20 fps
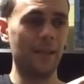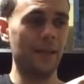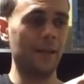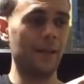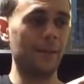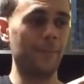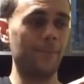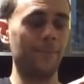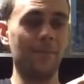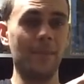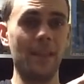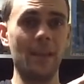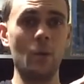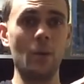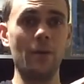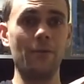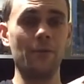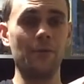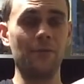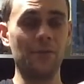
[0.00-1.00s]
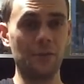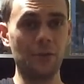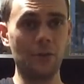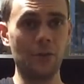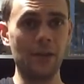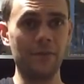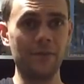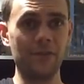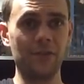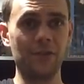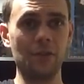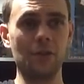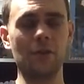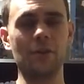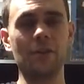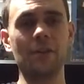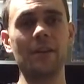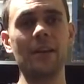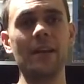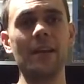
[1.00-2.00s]
However, if you don't have a
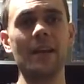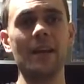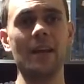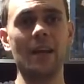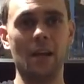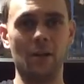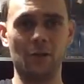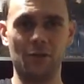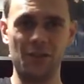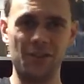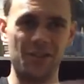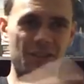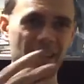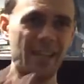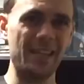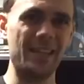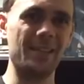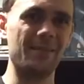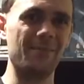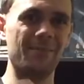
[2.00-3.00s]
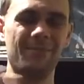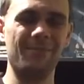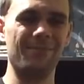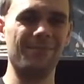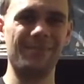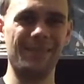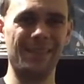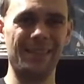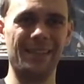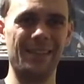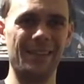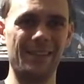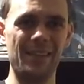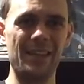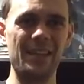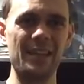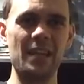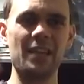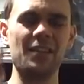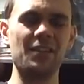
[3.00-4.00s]
stock, I'll just say
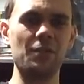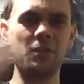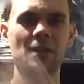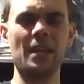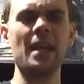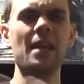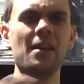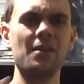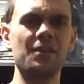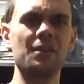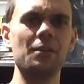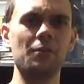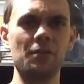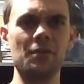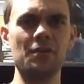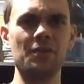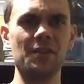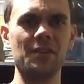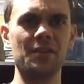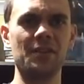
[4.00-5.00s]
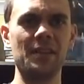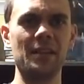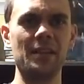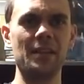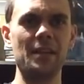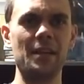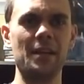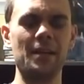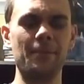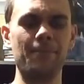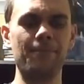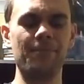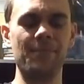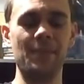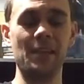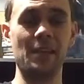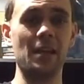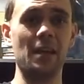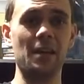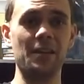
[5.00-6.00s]
that yes, you can still use this in
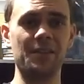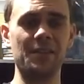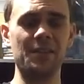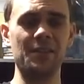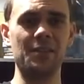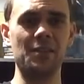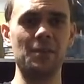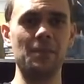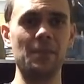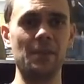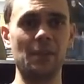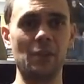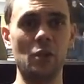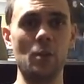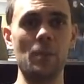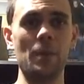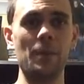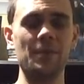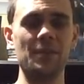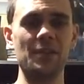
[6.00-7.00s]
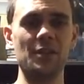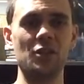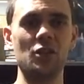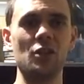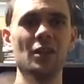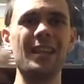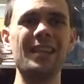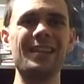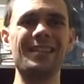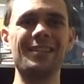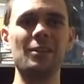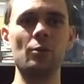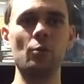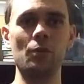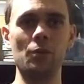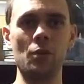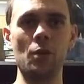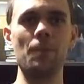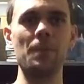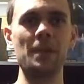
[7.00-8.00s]
the car system in the combat position. It still
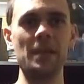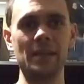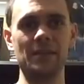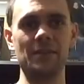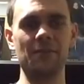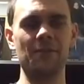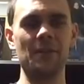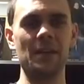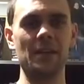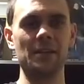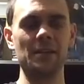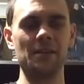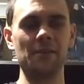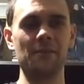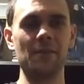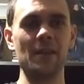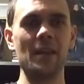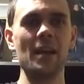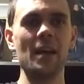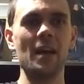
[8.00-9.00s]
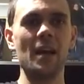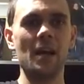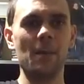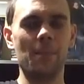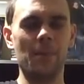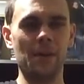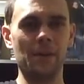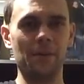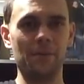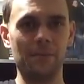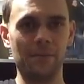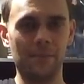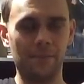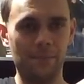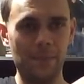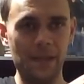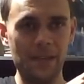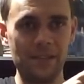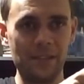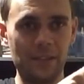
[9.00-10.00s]
will not be as effective. But
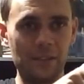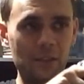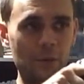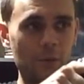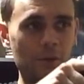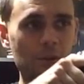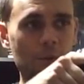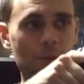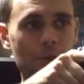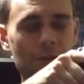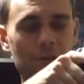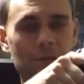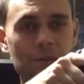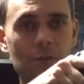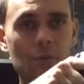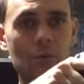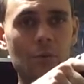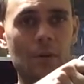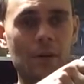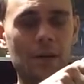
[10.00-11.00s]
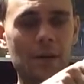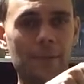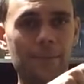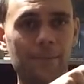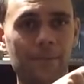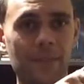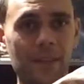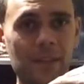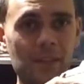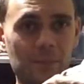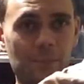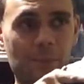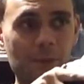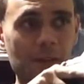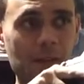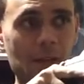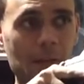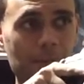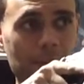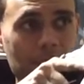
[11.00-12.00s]
basically what you want to do is
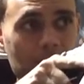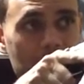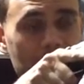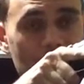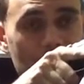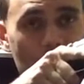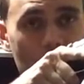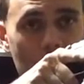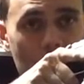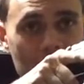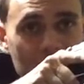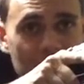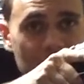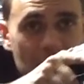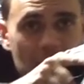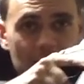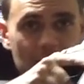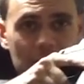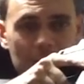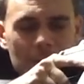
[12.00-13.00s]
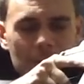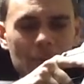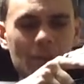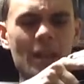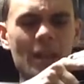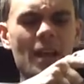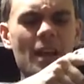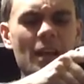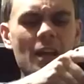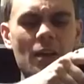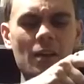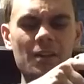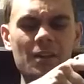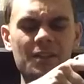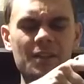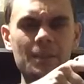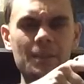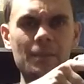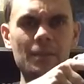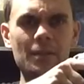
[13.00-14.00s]
bring it up here to where it's comfortable, kind
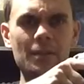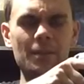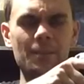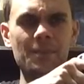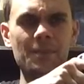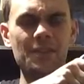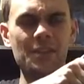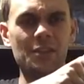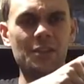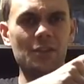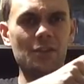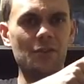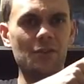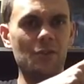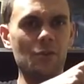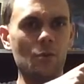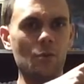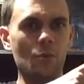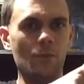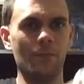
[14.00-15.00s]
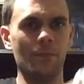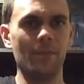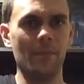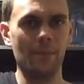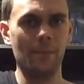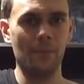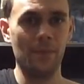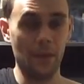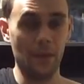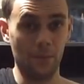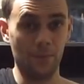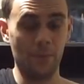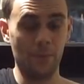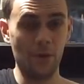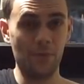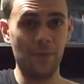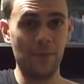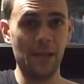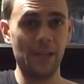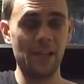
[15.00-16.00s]
of similar position to, now
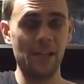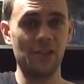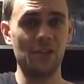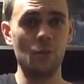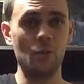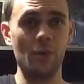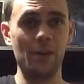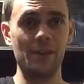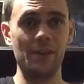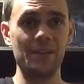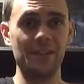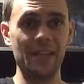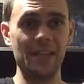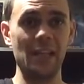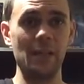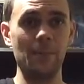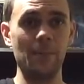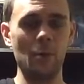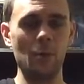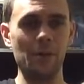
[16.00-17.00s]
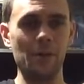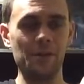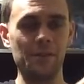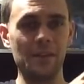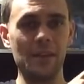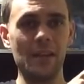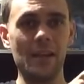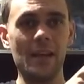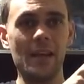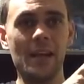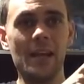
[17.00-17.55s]
pay attention where this elbow is.